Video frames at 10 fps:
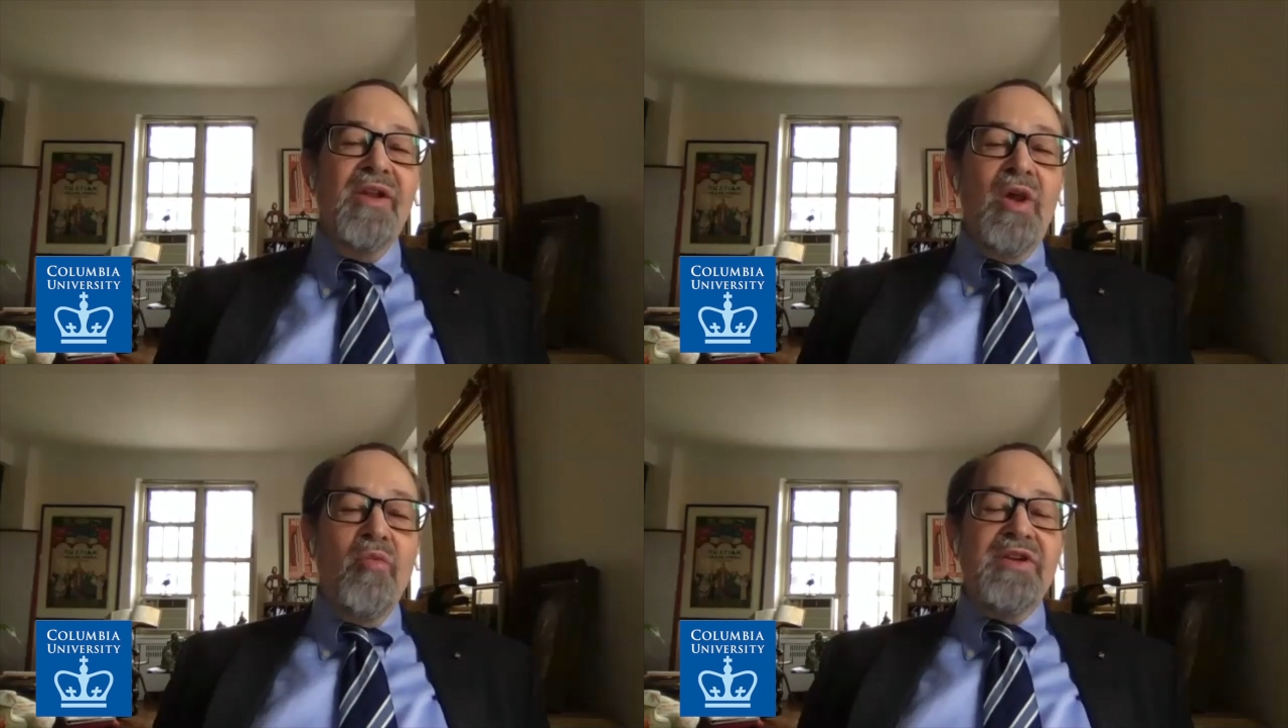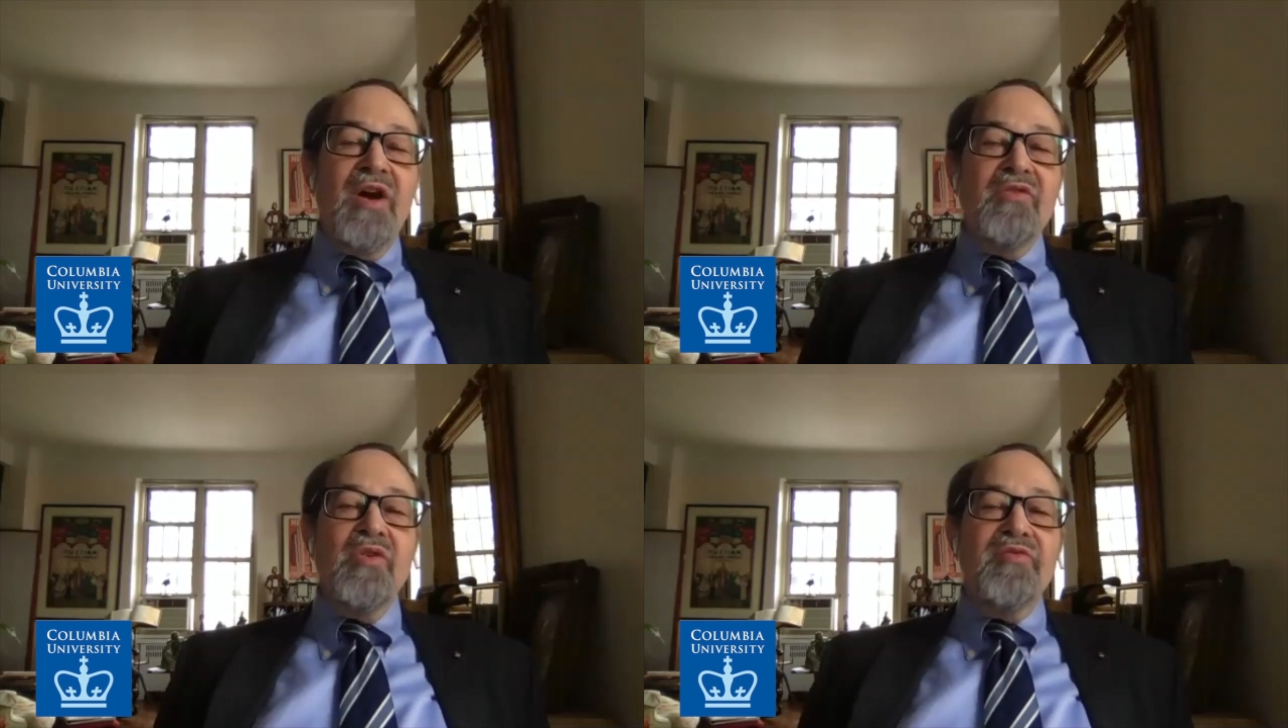we don't
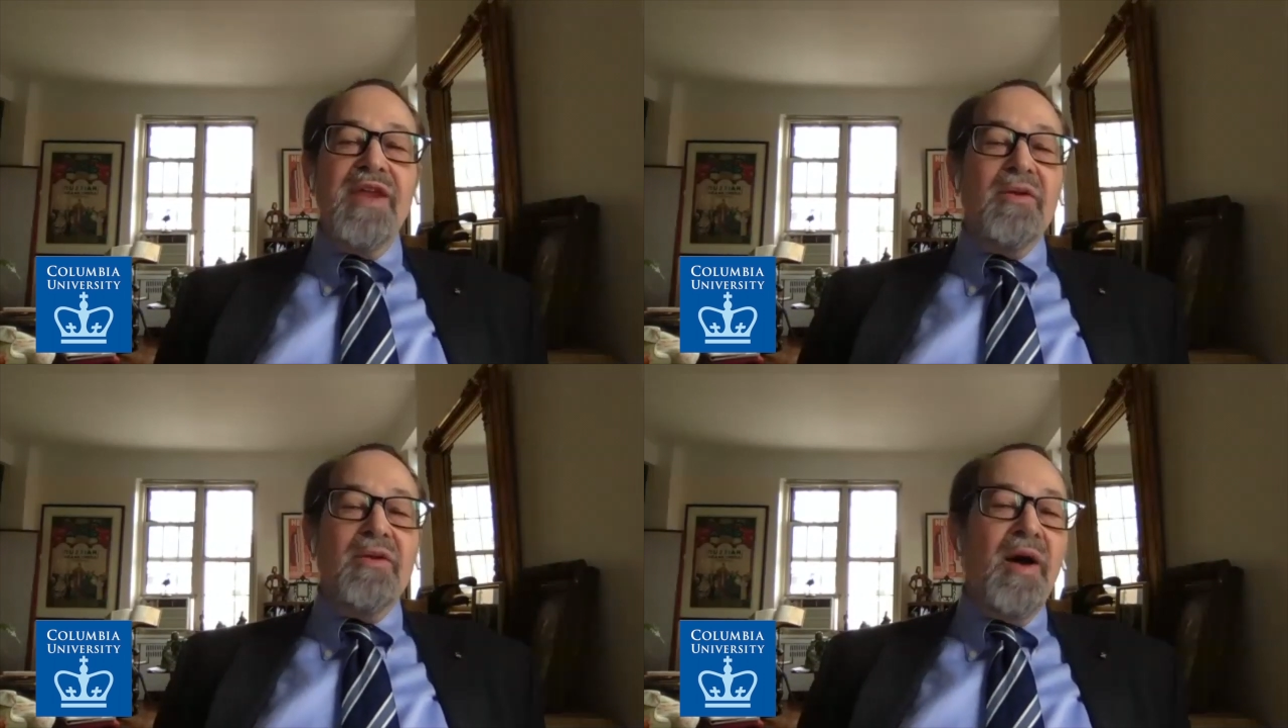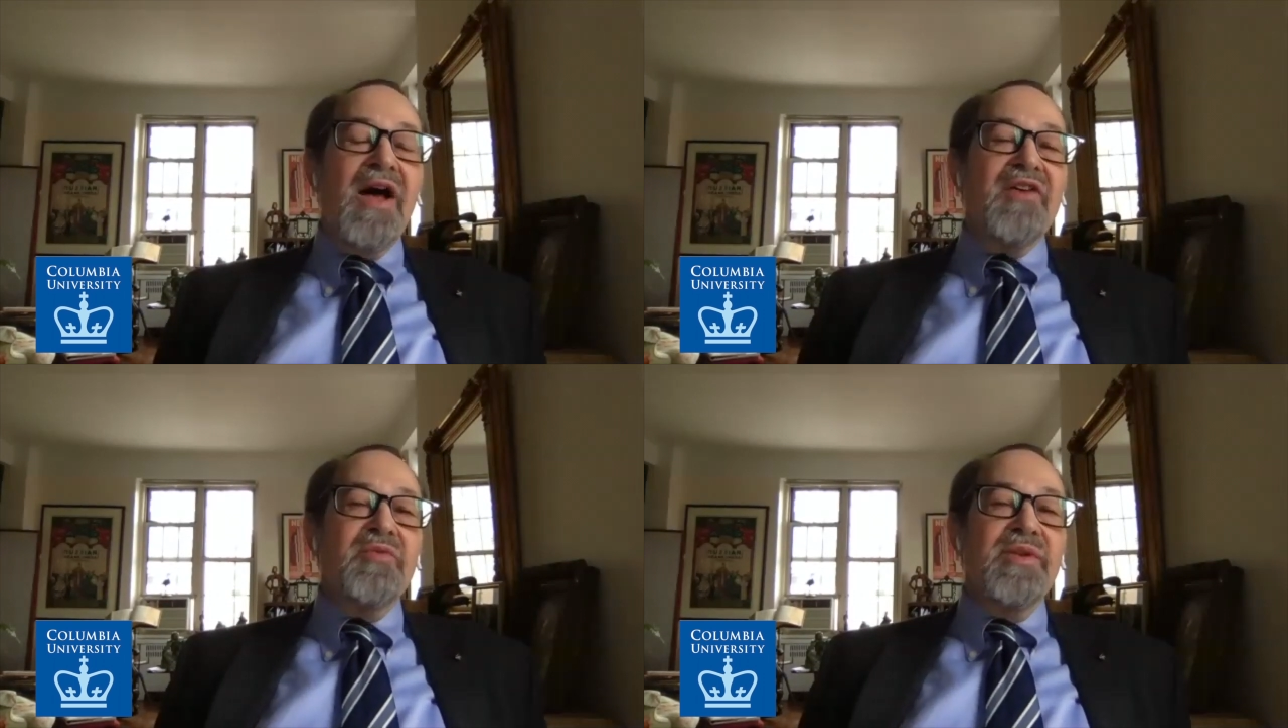know if they could
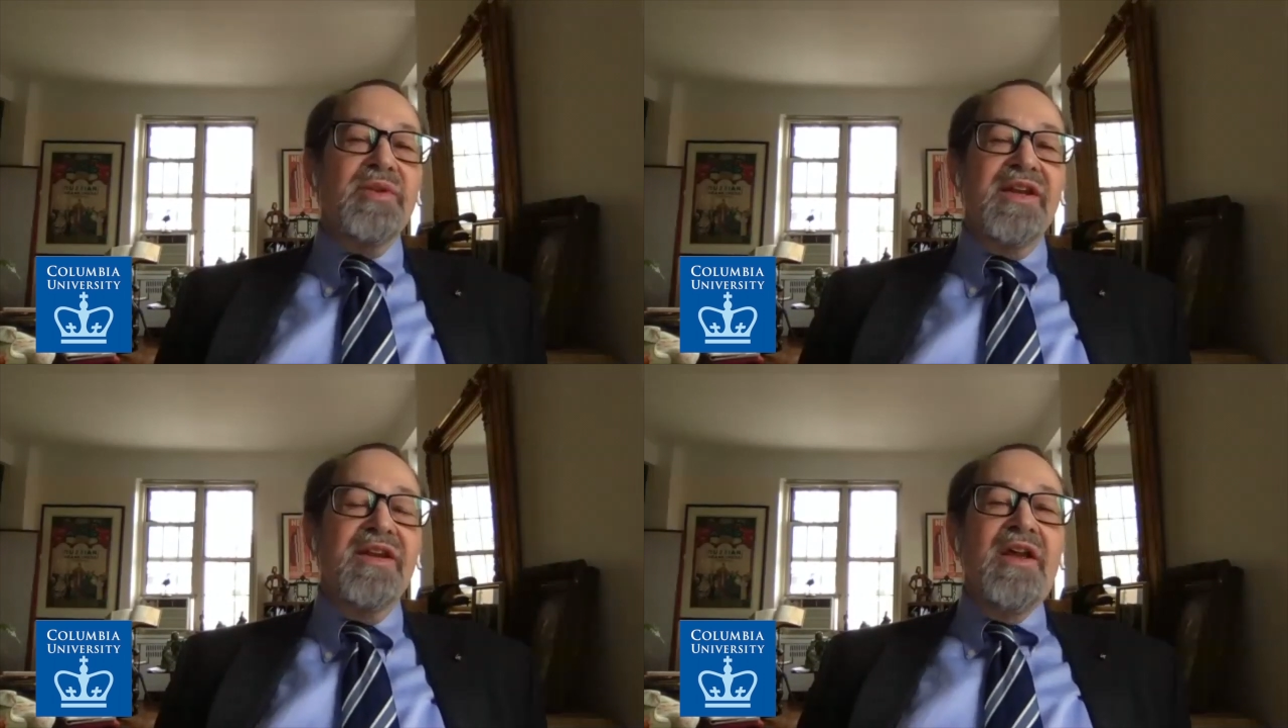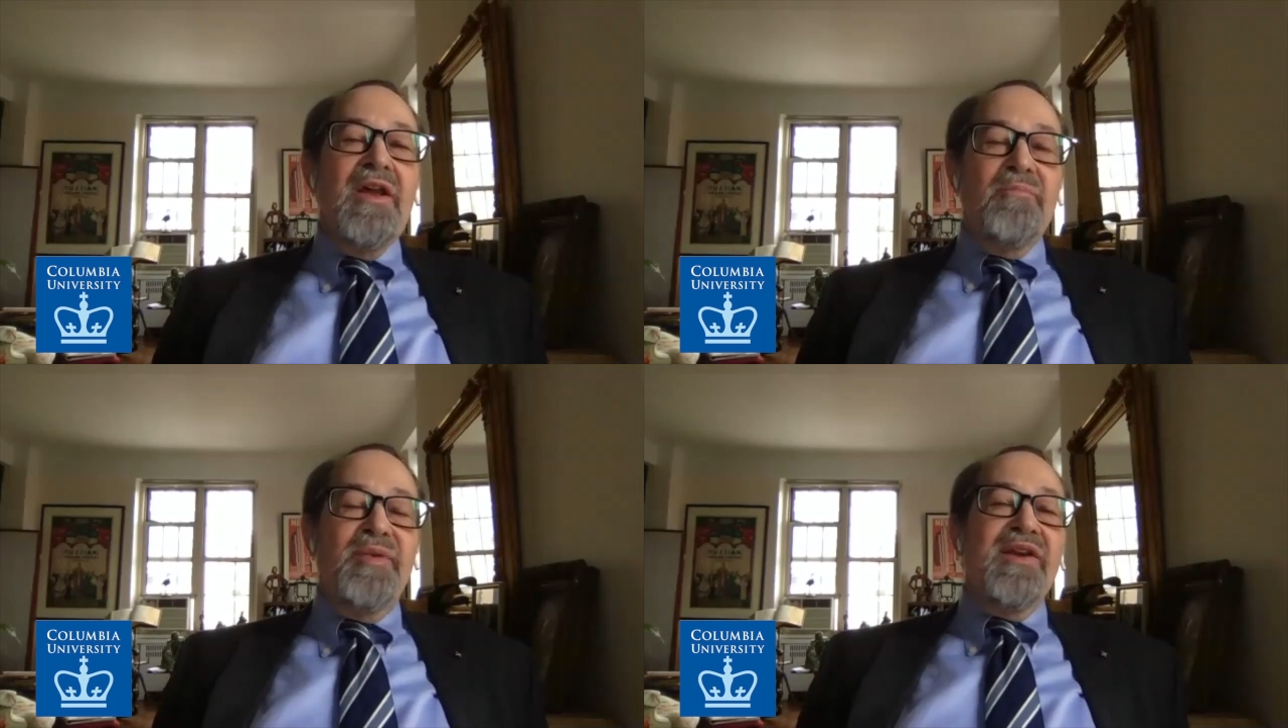possibly
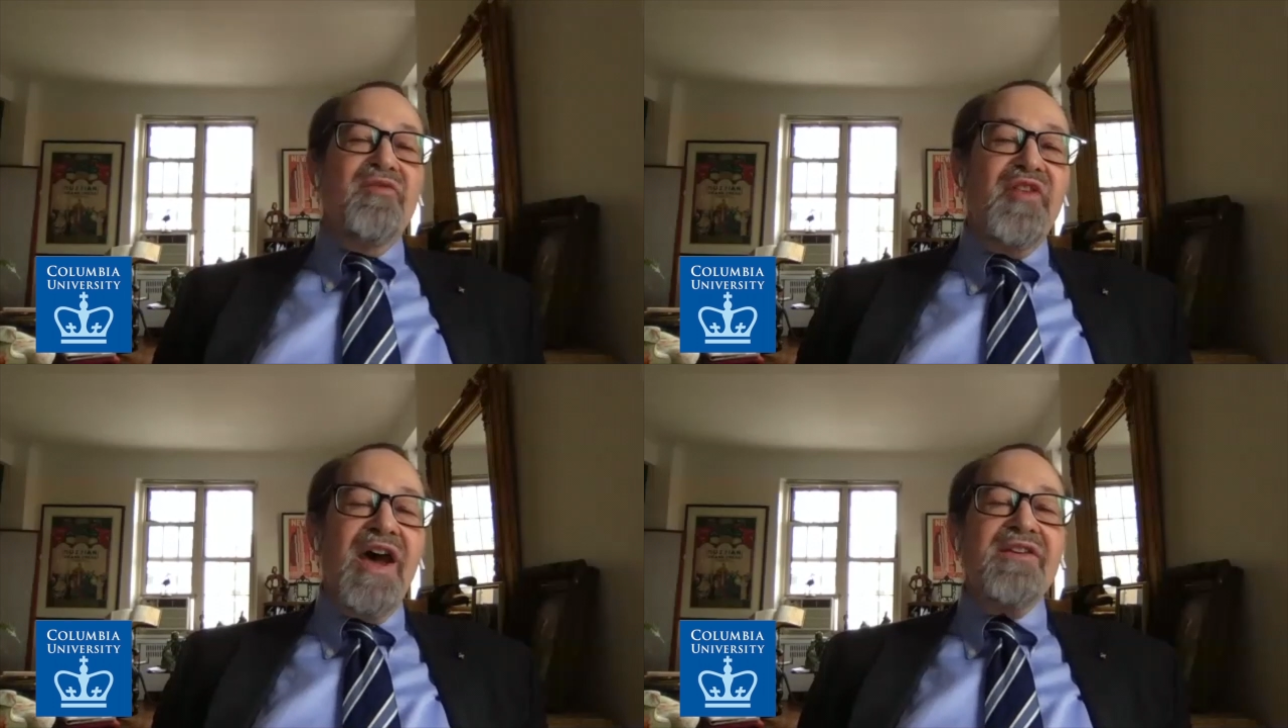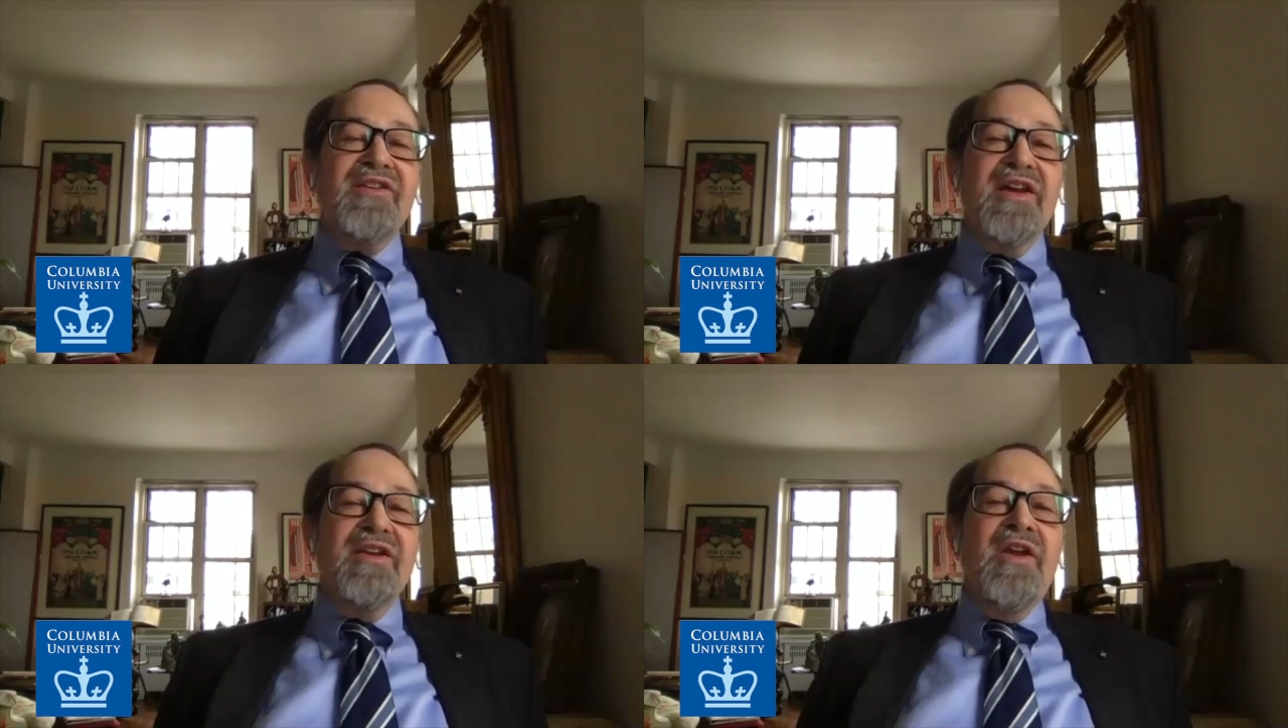be infected.